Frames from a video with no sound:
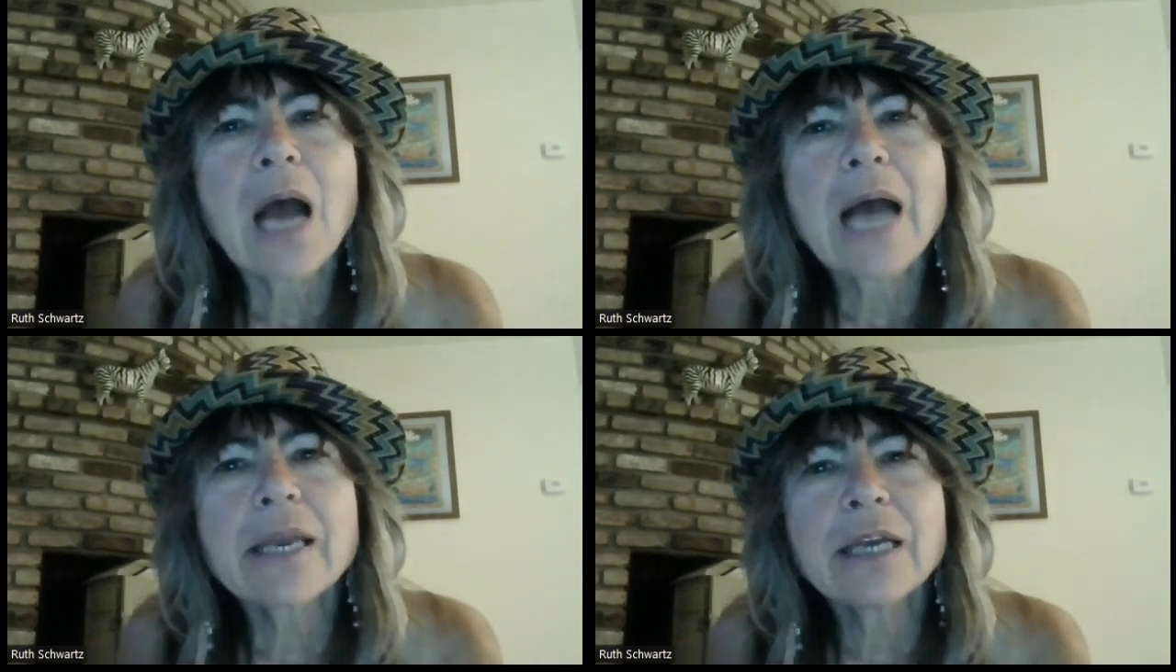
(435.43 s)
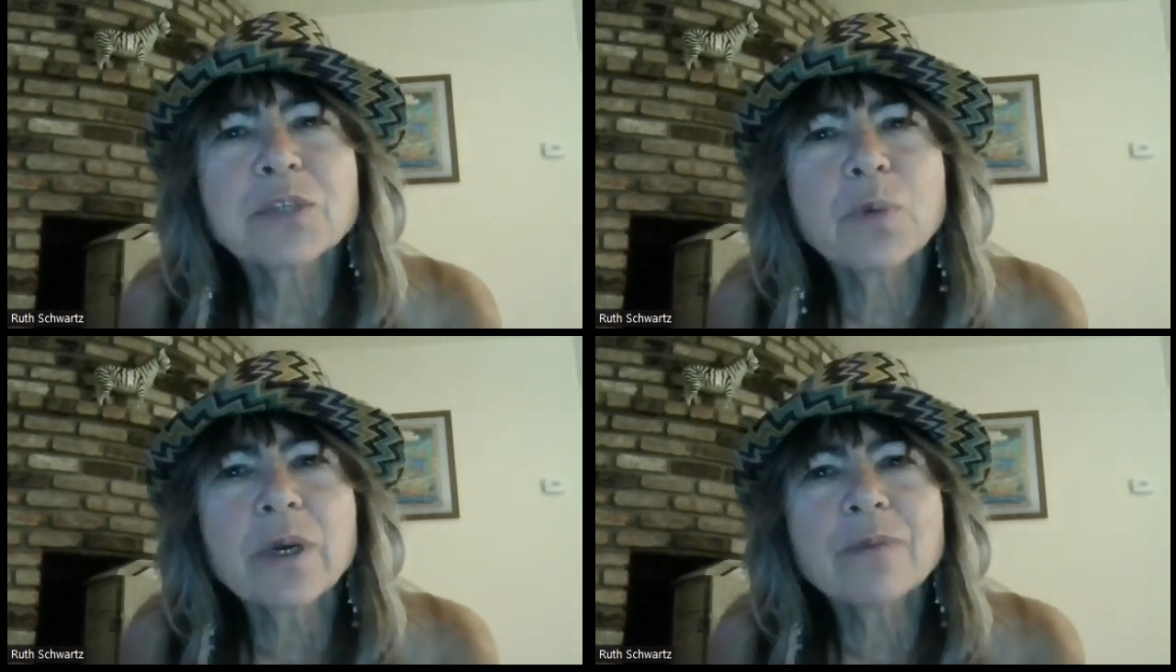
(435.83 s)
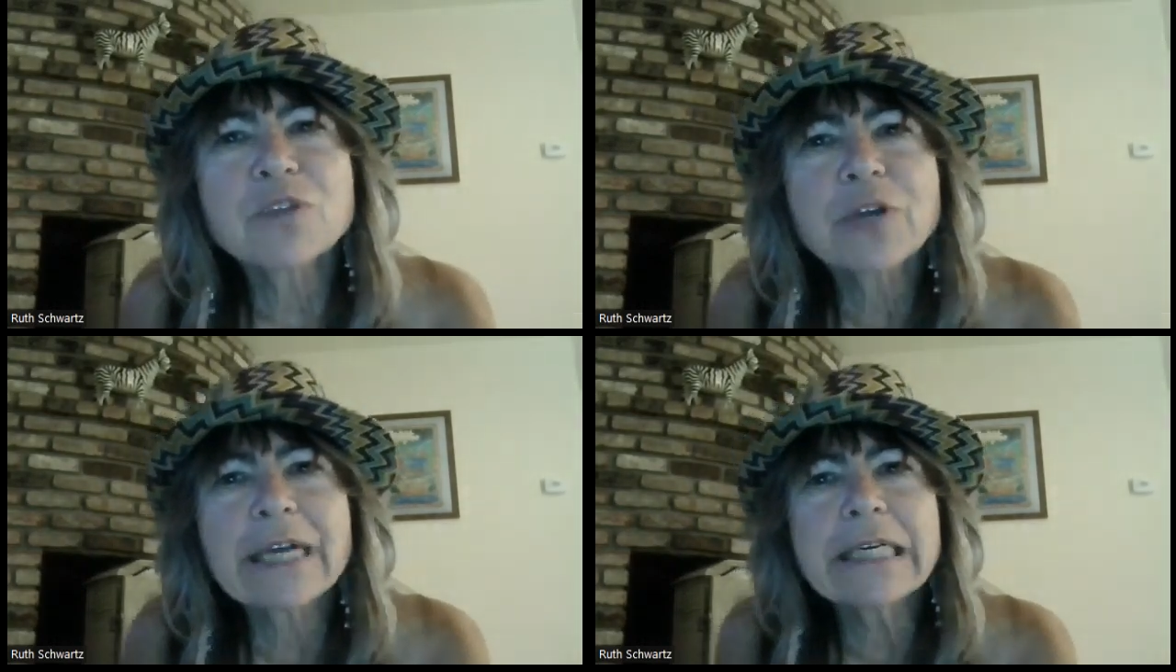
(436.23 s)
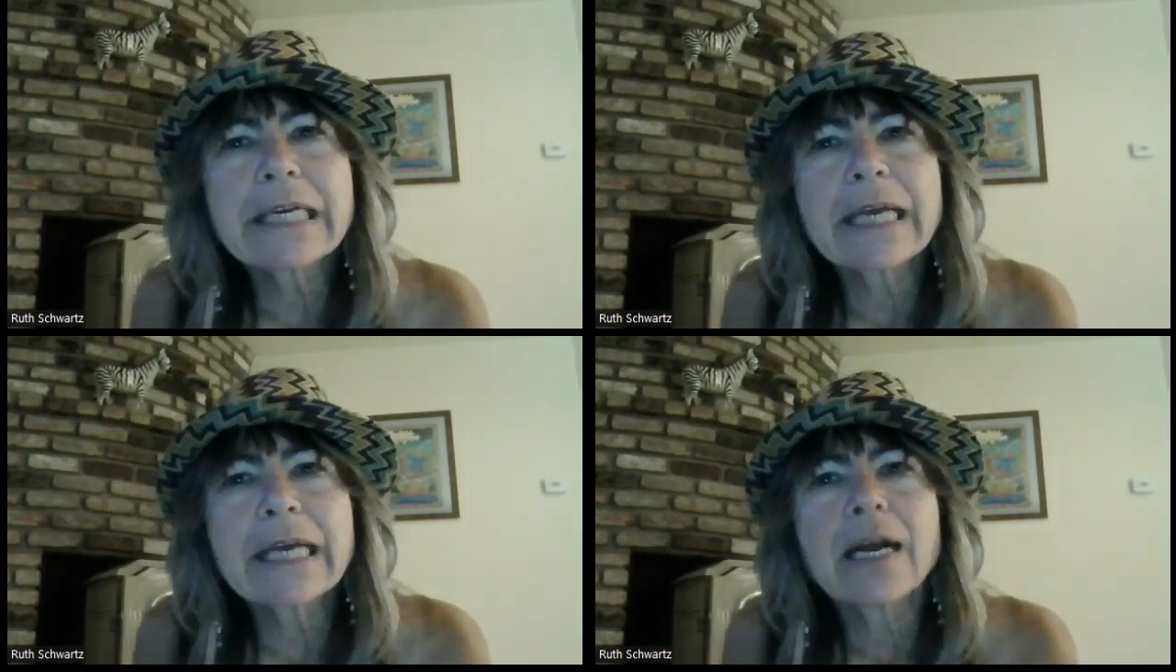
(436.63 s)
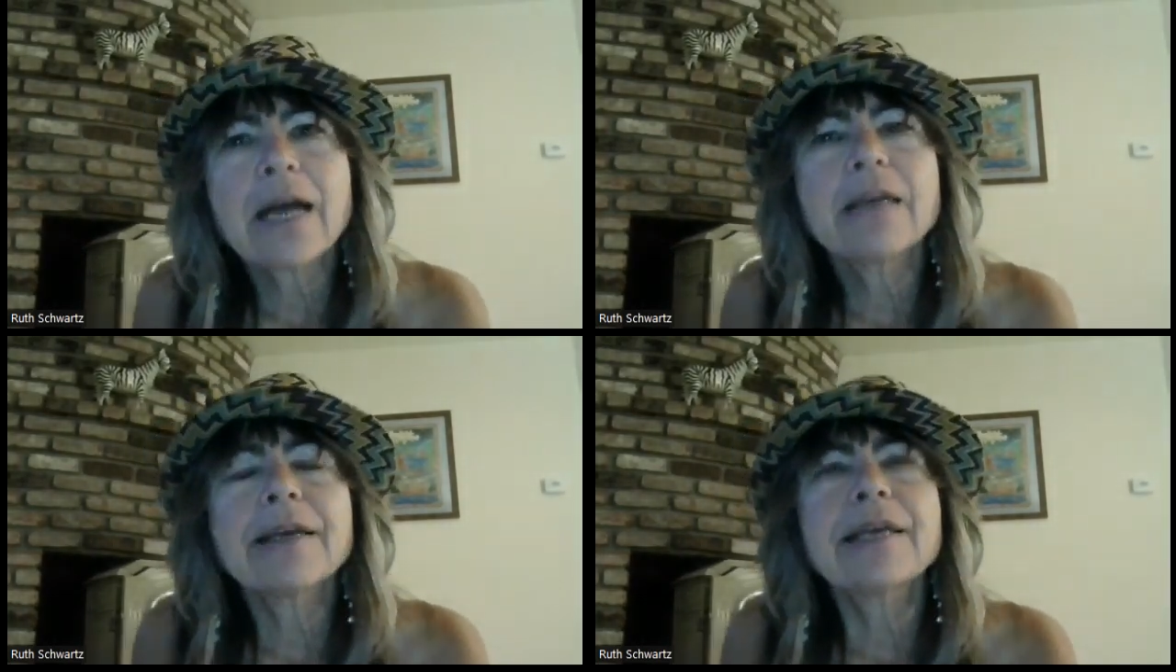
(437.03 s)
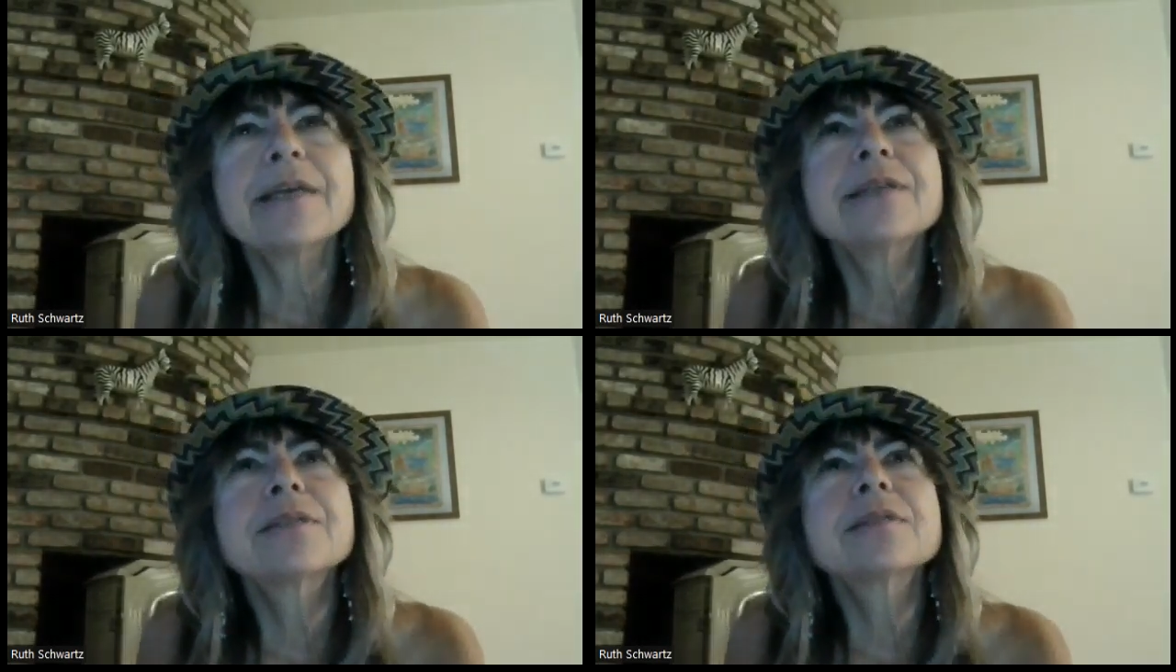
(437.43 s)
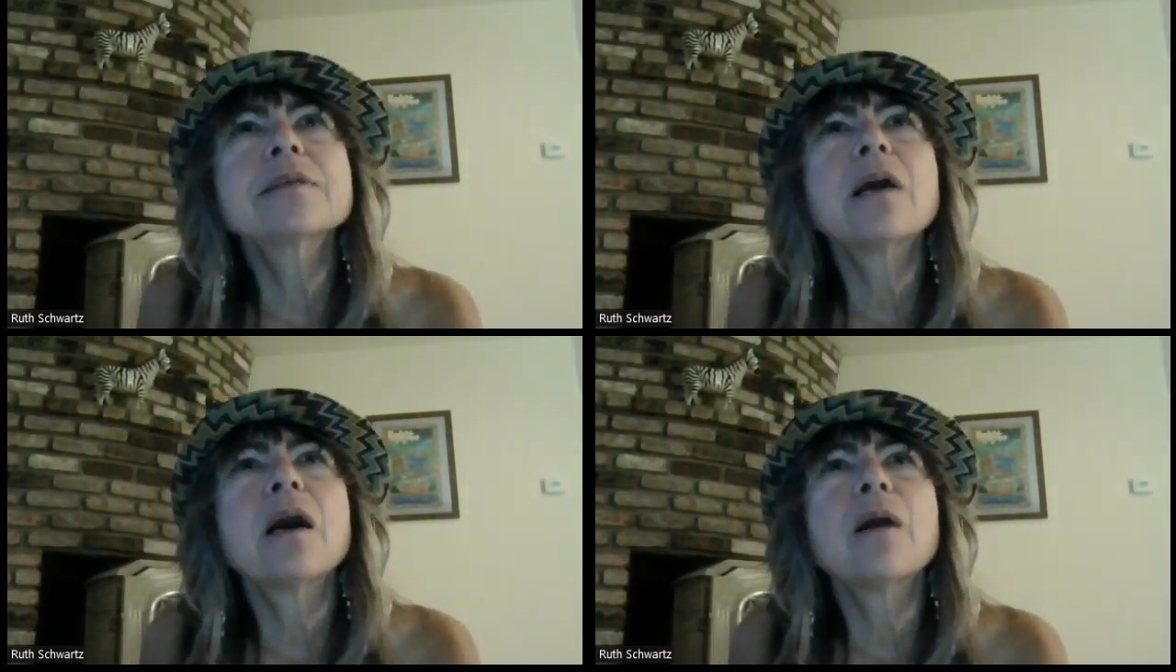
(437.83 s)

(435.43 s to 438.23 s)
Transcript: I guess what I'm trying to get at is